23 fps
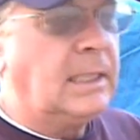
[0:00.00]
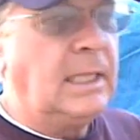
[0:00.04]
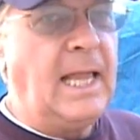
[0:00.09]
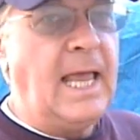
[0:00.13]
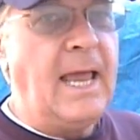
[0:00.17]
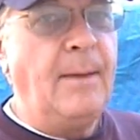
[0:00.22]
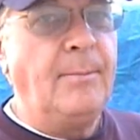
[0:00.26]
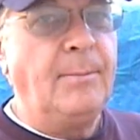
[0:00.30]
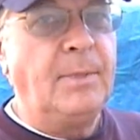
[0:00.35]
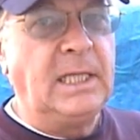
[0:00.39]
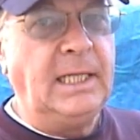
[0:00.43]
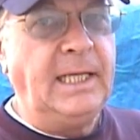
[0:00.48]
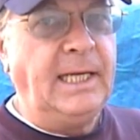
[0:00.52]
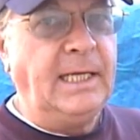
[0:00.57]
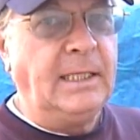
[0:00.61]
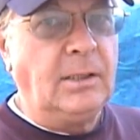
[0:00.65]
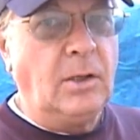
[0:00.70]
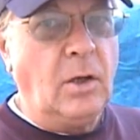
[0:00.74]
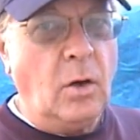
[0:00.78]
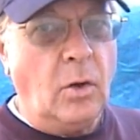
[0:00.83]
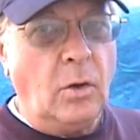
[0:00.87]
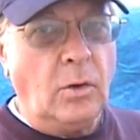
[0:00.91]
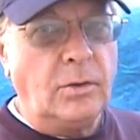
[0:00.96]
clam cleat
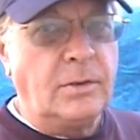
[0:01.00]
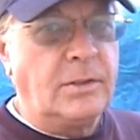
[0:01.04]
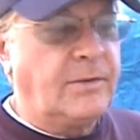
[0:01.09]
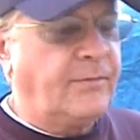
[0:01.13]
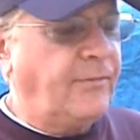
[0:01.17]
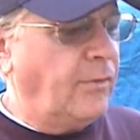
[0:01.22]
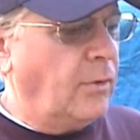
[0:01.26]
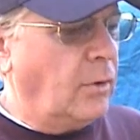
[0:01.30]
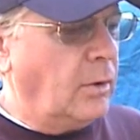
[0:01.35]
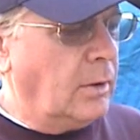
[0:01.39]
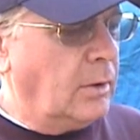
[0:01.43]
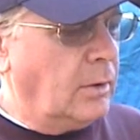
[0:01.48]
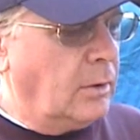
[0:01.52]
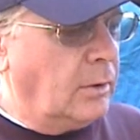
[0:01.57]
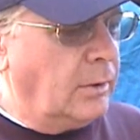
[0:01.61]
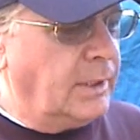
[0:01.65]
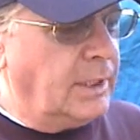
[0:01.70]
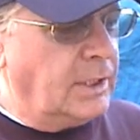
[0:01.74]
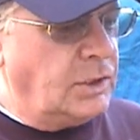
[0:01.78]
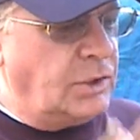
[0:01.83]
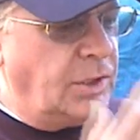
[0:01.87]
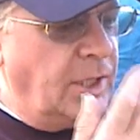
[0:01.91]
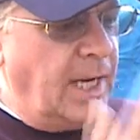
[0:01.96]
goes for, or
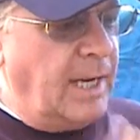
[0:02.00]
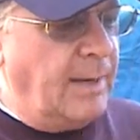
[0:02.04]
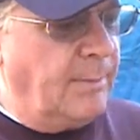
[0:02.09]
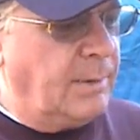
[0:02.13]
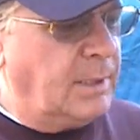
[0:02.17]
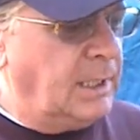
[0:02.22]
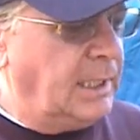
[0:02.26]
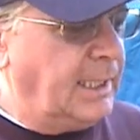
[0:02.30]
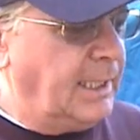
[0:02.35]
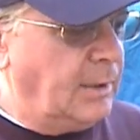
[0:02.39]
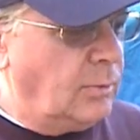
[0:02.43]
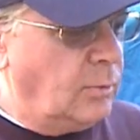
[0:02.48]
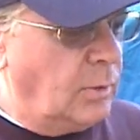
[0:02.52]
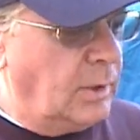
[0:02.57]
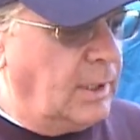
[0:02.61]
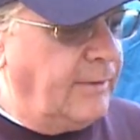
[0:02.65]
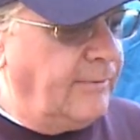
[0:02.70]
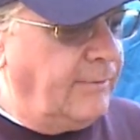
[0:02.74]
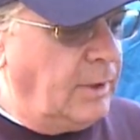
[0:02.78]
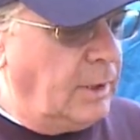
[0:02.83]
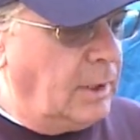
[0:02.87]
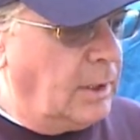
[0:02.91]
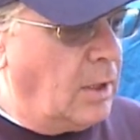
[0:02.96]
the jam cleat,
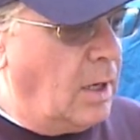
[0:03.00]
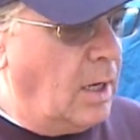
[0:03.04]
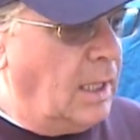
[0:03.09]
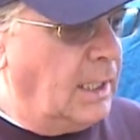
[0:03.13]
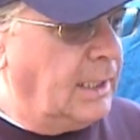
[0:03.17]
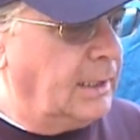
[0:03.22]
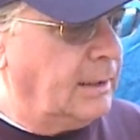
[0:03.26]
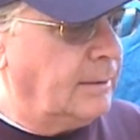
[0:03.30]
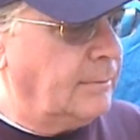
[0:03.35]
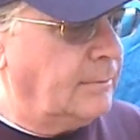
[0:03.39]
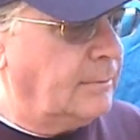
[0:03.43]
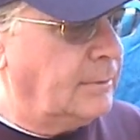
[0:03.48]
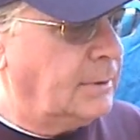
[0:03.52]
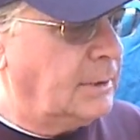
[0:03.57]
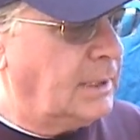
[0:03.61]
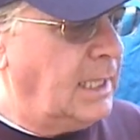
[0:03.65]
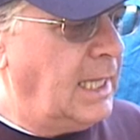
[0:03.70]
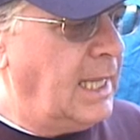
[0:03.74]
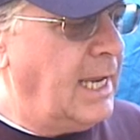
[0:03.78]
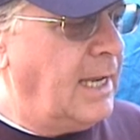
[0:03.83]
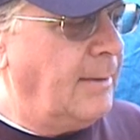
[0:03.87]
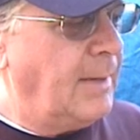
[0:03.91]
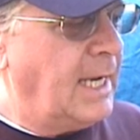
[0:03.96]
whatever you call it,
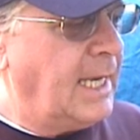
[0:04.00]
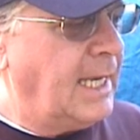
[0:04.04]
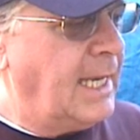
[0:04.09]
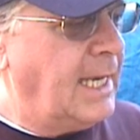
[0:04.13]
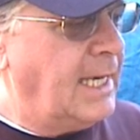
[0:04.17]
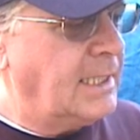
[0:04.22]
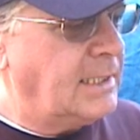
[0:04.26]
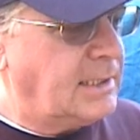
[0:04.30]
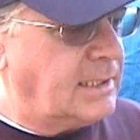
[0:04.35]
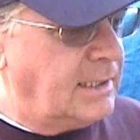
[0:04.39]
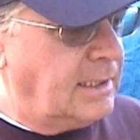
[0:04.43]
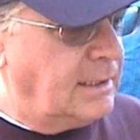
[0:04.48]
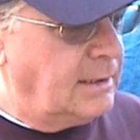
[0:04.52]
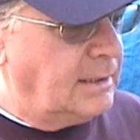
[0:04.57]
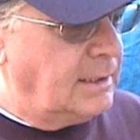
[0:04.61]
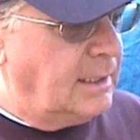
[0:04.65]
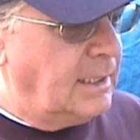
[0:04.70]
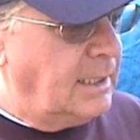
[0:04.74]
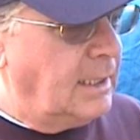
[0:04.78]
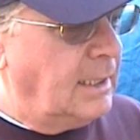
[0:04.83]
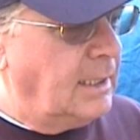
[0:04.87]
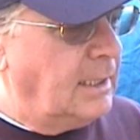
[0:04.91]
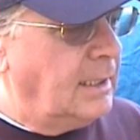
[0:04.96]
clam I guess,
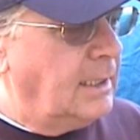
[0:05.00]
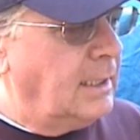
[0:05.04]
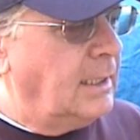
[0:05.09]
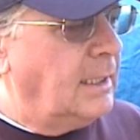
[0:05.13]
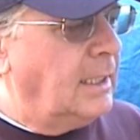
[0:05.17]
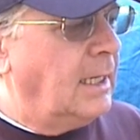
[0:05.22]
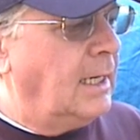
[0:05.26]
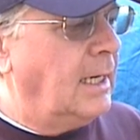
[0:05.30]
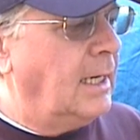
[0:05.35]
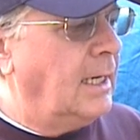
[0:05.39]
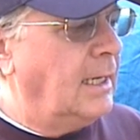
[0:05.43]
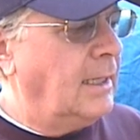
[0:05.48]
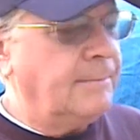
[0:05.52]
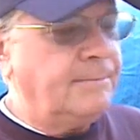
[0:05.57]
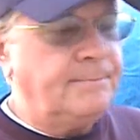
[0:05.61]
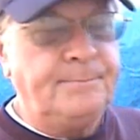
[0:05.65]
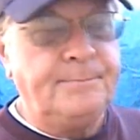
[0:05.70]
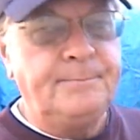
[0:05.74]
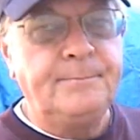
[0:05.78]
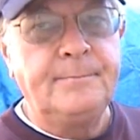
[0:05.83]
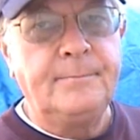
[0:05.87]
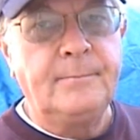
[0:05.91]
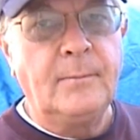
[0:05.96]

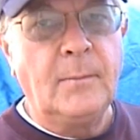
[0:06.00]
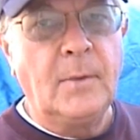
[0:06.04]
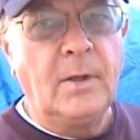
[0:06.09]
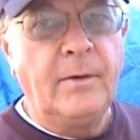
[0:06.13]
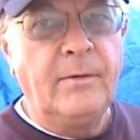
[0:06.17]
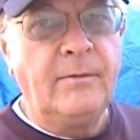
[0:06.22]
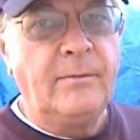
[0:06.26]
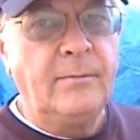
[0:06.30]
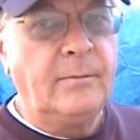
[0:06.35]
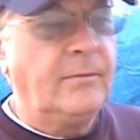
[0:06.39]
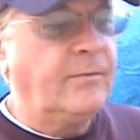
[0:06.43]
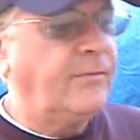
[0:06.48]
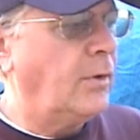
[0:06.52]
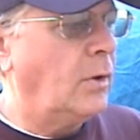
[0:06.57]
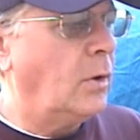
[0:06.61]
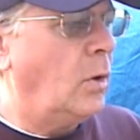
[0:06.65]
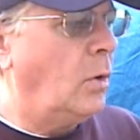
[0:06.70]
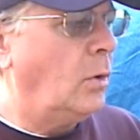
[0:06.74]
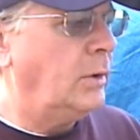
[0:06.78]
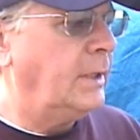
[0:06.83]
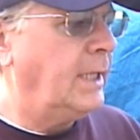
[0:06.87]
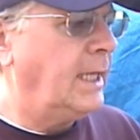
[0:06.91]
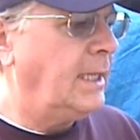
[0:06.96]
for
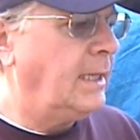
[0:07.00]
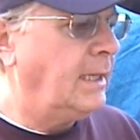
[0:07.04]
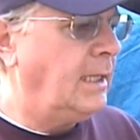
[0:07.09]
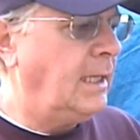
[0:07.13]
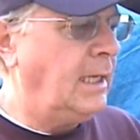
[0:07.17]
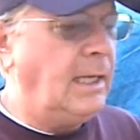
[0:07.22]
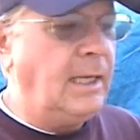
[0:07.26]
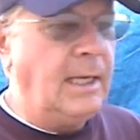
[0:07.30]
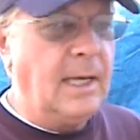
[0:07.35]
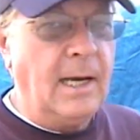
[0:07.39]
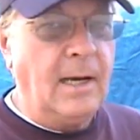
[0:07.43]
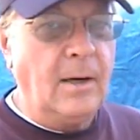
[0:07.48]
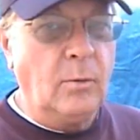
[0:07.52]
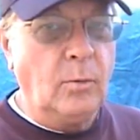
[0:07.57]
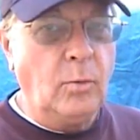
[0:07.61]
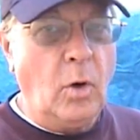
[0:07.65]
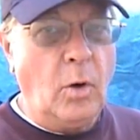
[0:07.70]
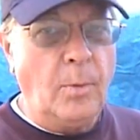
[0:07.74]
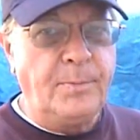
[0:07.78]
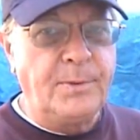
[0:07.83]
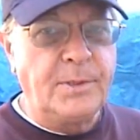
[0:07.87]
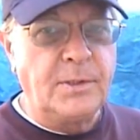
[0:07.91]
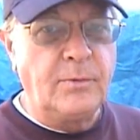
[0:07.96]
holding the
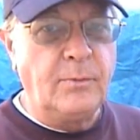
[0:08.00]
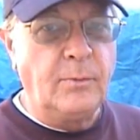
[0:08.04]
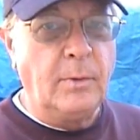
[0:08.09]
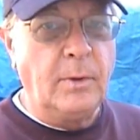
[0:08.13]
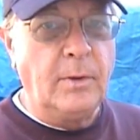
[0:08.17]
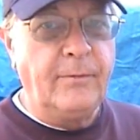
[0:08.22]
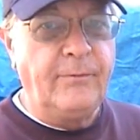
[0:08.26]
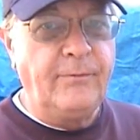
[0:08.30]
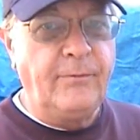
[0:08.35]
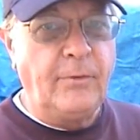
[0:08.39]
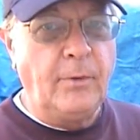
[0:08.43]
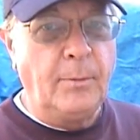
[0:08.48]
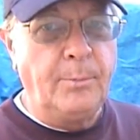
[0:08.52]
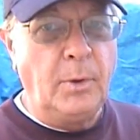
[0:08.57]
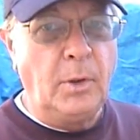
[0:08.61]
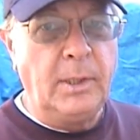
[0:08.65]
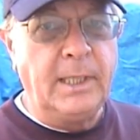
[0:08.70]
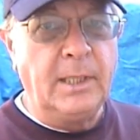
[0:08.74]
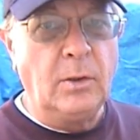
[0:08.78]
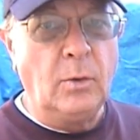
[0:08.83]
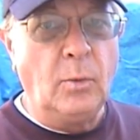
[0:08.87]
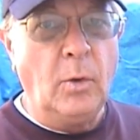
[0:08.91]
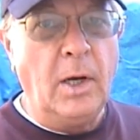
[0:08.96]
ropes for
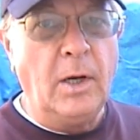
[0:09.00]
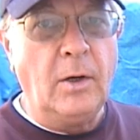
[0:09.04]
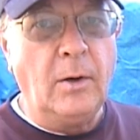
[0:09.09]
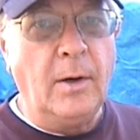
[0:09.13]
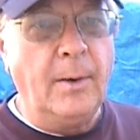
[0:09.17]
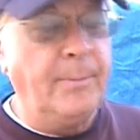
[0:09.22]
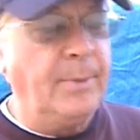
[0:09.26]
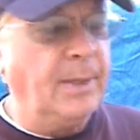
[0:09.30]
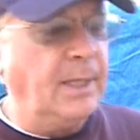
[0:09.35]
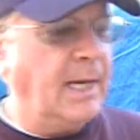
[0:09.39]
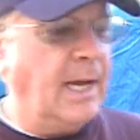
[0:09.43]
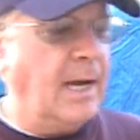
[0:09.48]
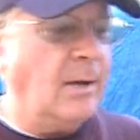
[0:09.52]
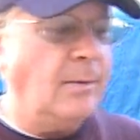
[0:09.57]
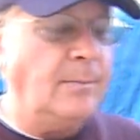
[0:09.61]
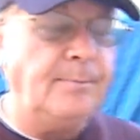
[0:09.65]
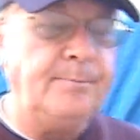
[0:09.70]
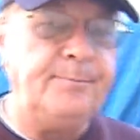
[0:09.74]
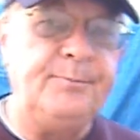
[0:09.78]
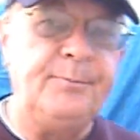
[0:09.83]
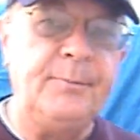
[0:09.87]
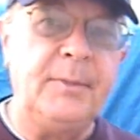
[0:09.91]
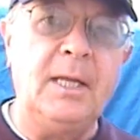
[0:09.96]
pulling the rudder up and
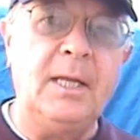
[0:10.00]
down.